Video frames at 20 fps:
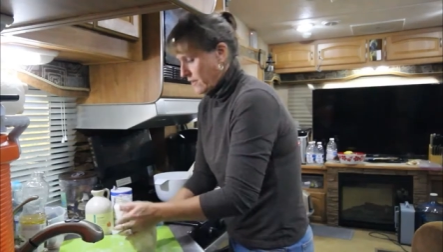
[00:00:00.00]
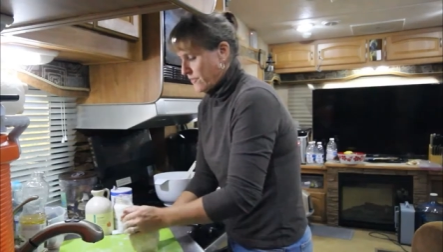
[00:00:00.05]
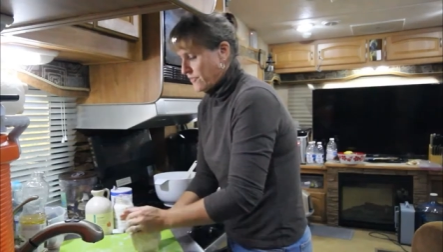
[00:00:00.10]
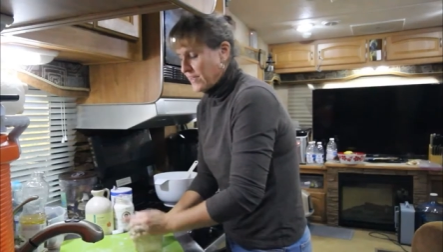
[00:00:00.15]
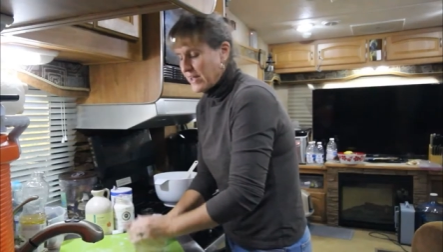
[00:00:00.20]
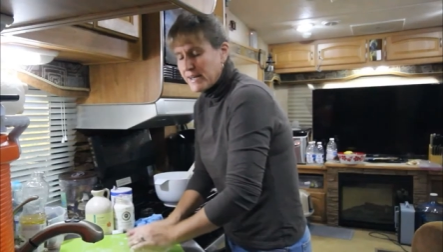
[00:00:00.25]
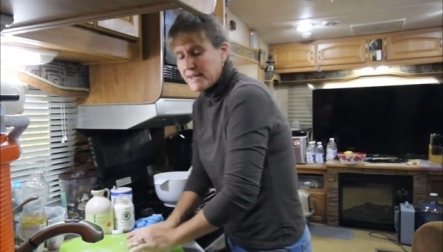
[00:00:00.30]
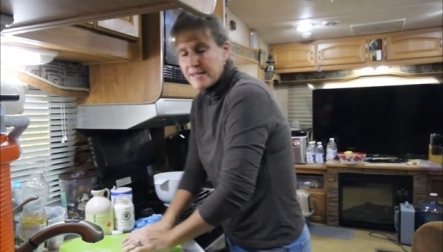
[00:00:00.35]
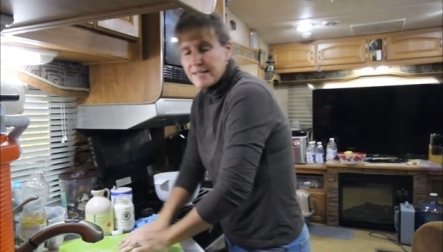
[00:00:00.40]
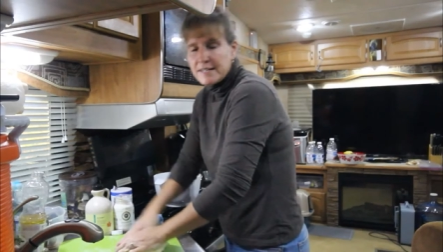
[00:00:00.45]

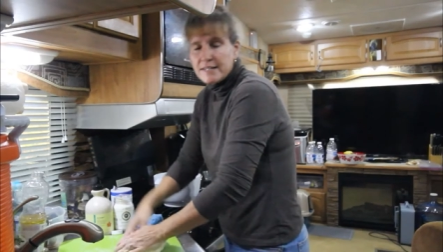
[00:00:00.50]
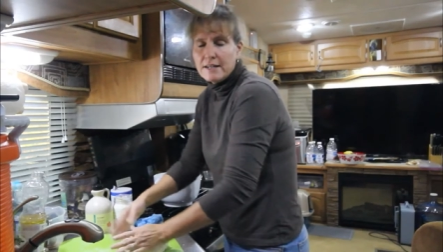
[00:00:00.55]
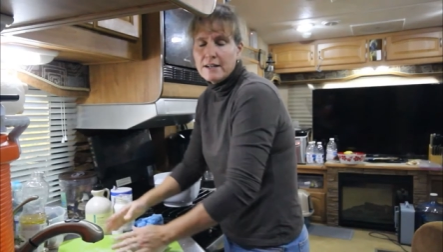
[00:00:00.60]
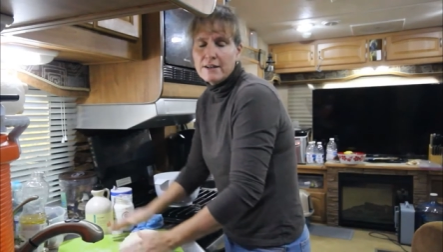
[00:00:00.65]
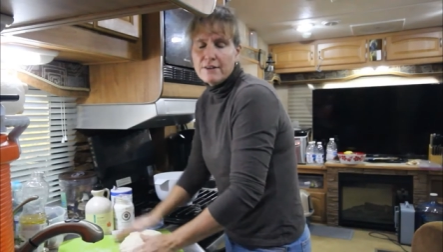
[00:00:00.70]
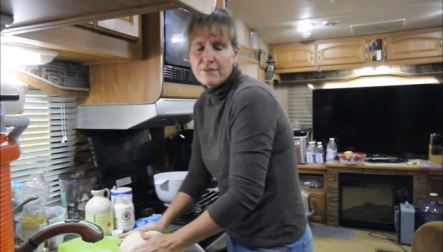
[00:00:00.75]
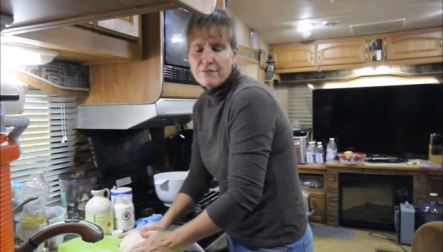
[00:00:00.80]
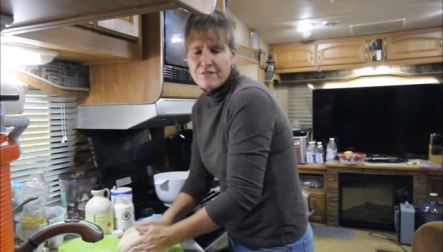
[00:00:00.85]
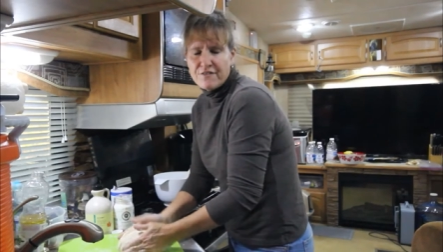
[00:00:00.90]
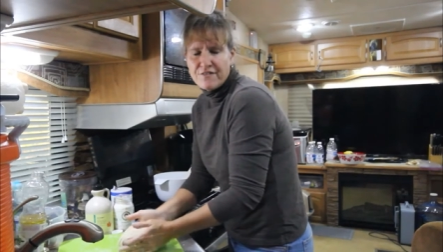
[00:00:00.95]
that it
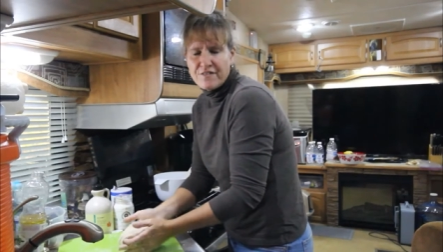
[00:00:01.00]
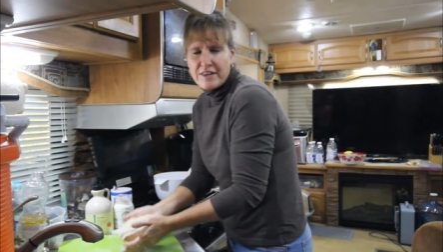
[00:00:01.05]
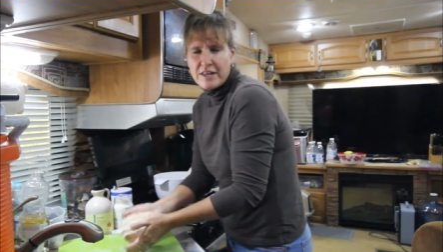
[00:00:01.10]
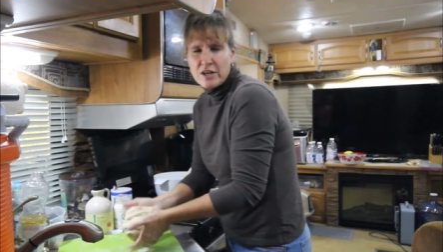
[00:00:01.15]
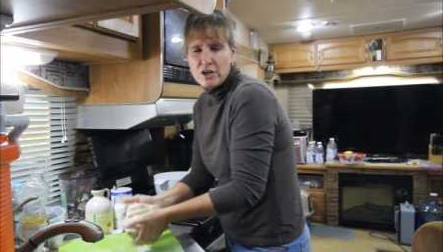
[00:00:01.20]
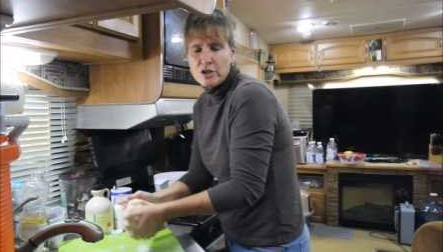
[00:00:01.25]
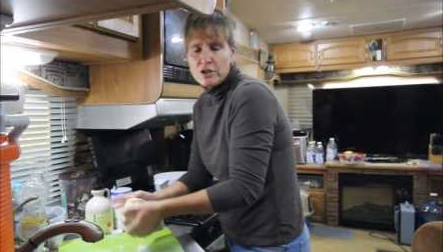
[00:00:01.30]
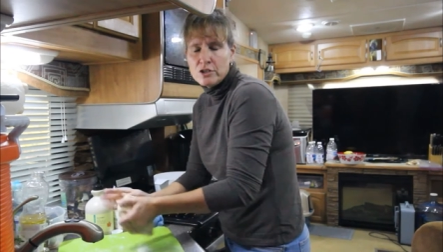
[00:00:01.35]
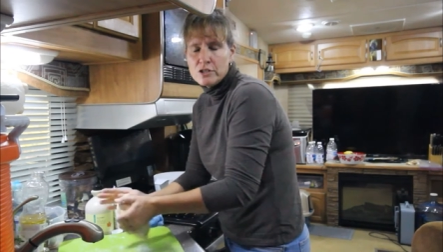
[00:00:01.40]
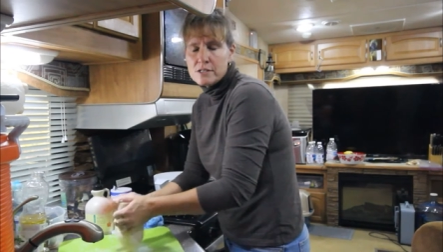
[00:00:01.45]

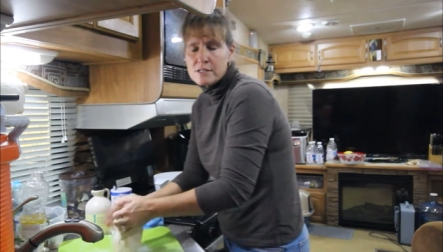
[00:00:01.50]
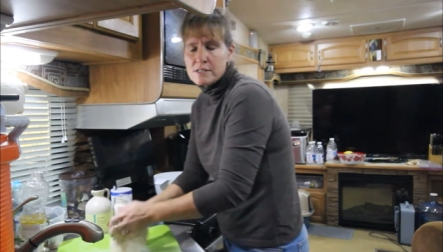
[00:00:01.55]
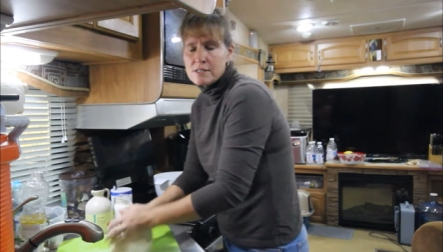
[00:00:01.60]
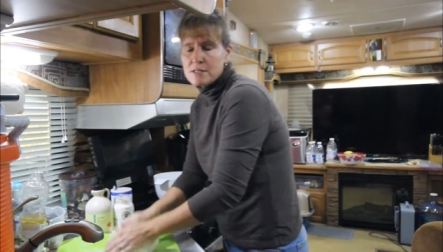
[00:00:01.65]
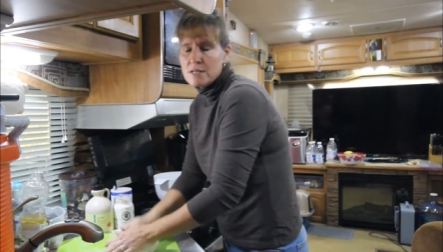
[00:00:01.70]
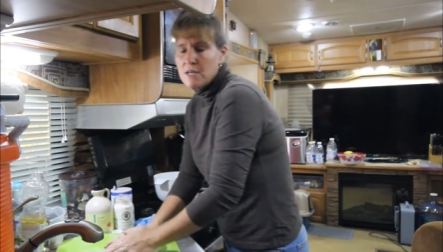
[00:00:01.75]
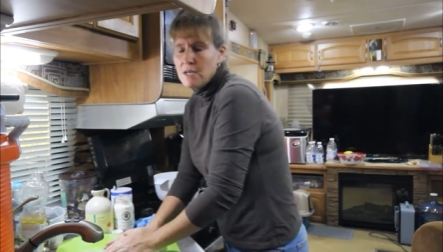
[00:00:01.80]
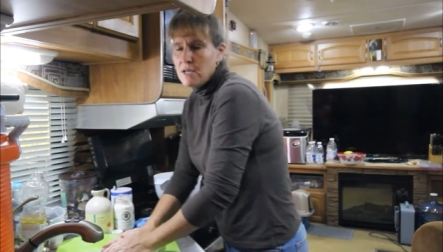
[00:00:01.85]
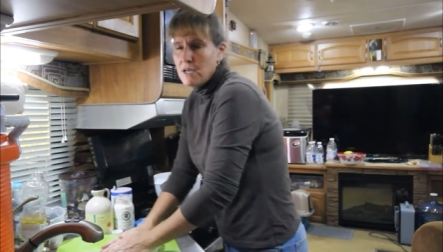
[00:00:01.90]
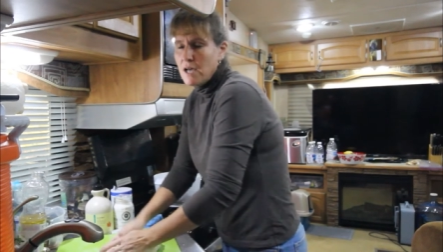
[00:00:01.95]
feels
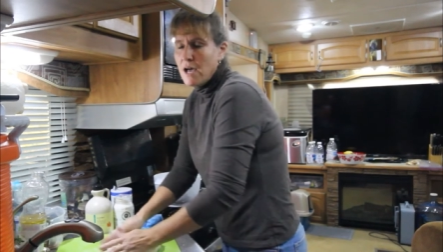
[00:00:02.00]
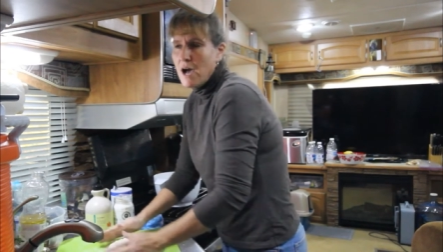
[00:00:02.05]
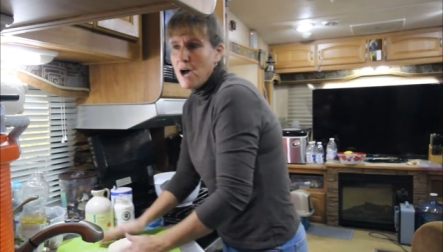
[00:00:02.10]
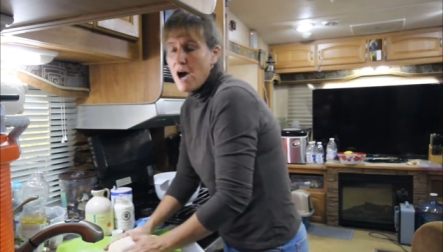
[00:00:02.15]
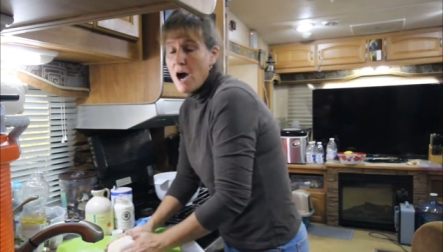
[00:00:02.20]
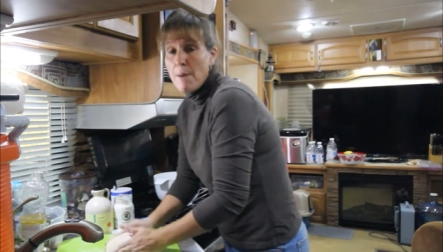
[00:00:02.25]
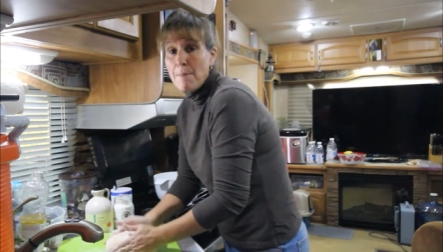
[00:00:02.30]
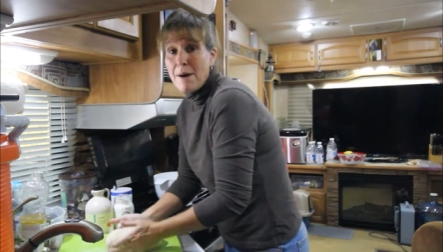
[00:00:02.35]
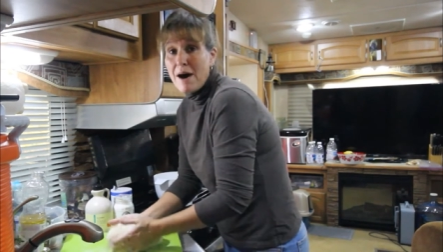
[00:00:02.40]
um,